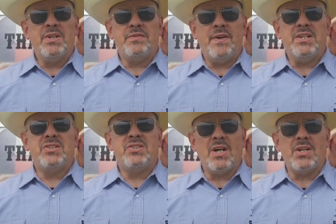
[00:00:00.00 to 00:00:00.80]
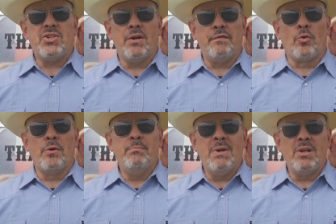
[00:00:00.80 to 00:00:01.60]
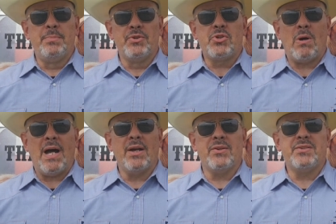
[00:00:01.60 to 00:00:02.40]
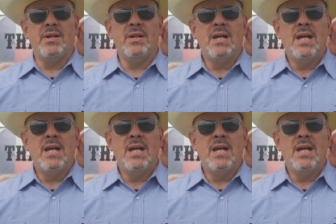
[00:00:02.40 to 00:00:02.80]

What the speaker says: has faced such a formidable trials